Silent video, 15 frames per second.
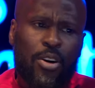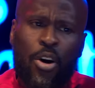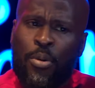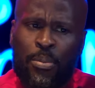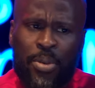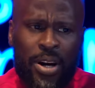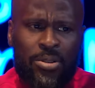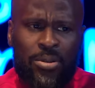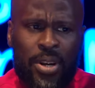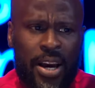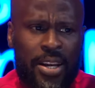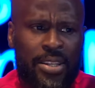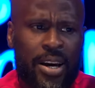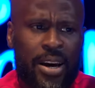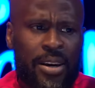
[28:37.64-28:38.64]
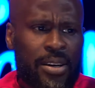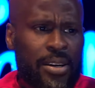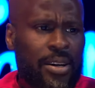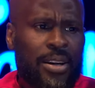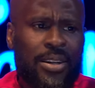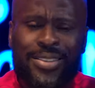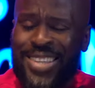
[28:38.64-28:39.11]
coming back to Nigeria,
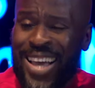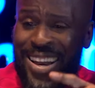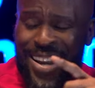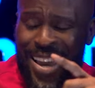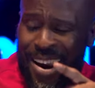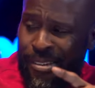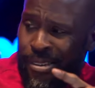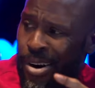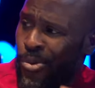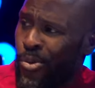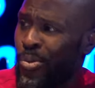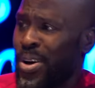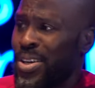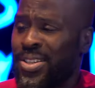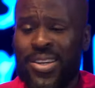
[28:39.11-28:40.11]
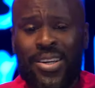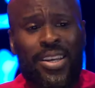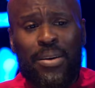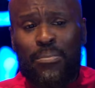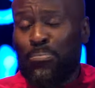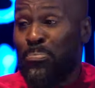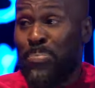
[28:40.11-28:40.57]
that era, we were still
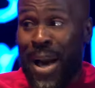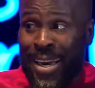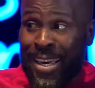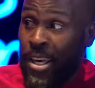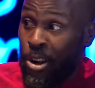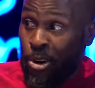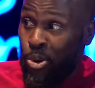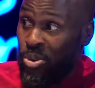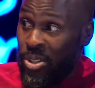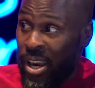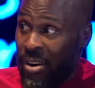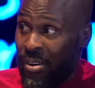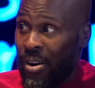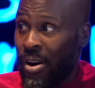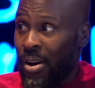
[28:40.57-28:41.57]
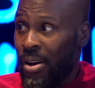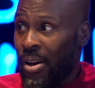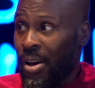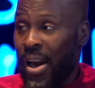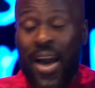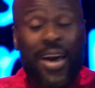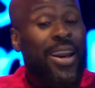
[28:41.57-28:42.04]
in baggy clothes era.
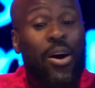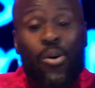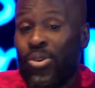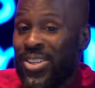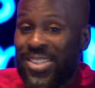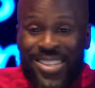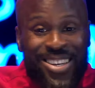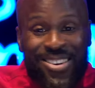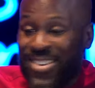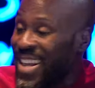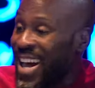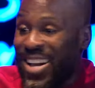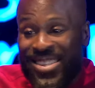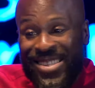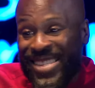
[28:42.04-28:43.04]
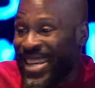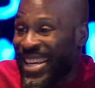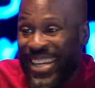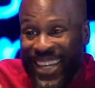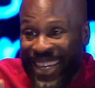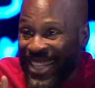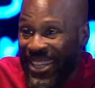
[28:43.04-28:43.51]
And I was still that
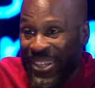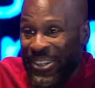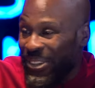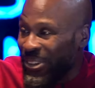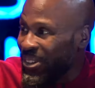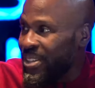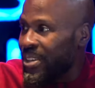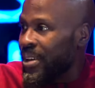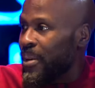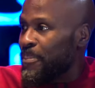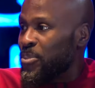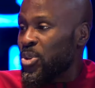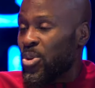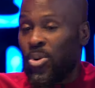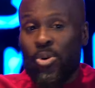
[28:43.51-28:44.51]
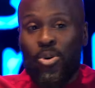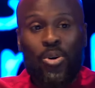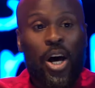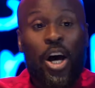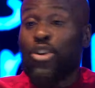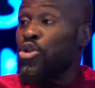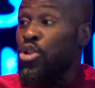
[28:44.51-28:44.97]
skinny dude.
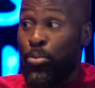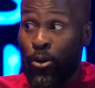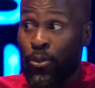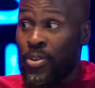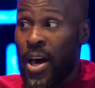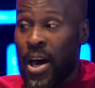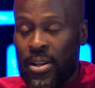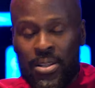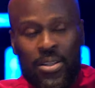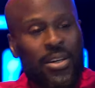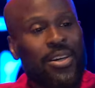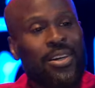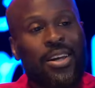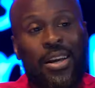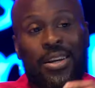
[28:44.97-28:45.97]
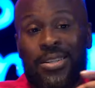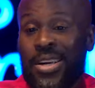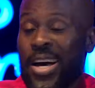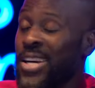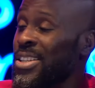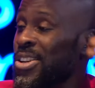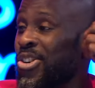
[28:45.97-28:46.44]
So, on top of that, now these
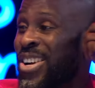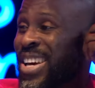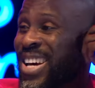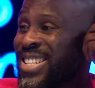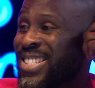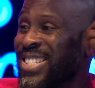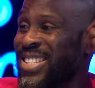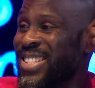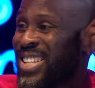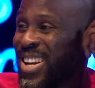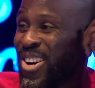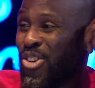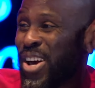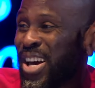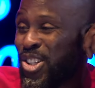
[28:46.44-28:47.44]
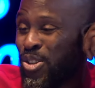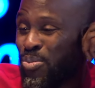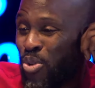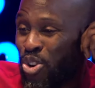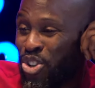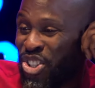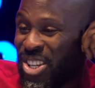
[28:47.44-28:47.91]
guys, they don't get
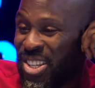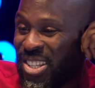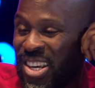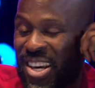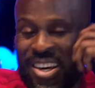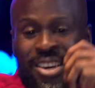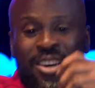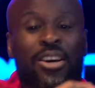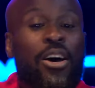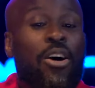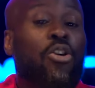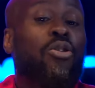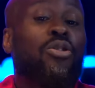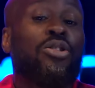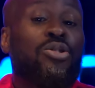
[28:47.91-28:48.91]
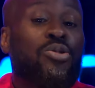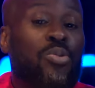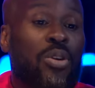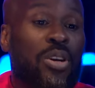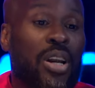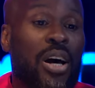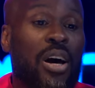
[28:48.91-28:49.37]
small G, say, oh, this
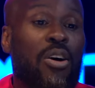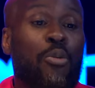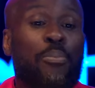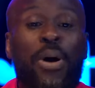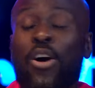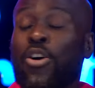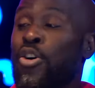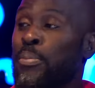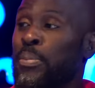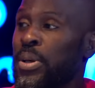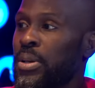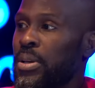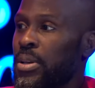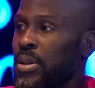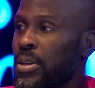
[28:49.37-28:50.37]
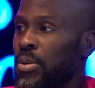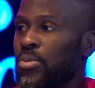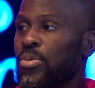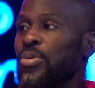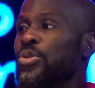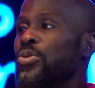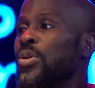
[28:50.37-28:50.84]
one up and coming.
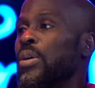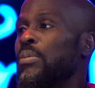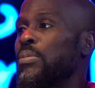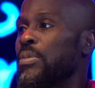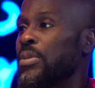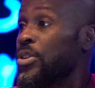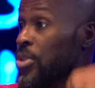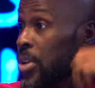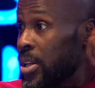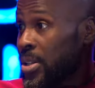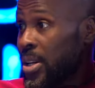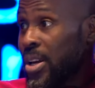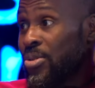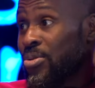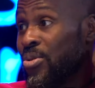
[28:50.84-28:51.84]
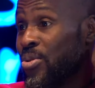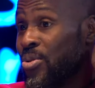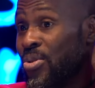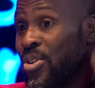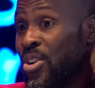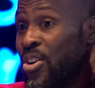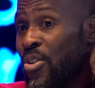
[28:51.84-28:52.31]
You understand?
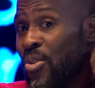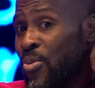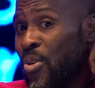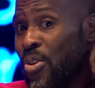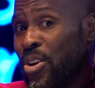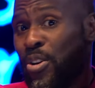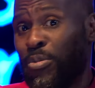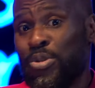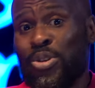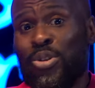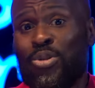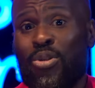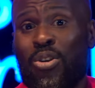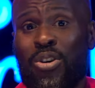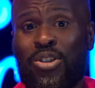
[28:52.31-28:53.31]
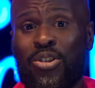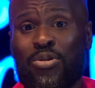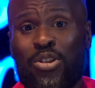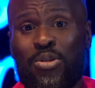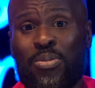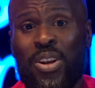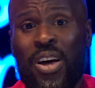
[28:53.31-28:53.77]
So, walking up to the doors, you'll
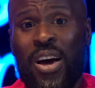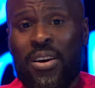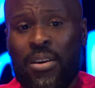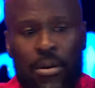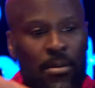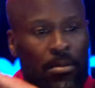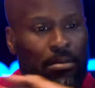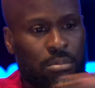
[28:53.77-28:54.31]
just be like,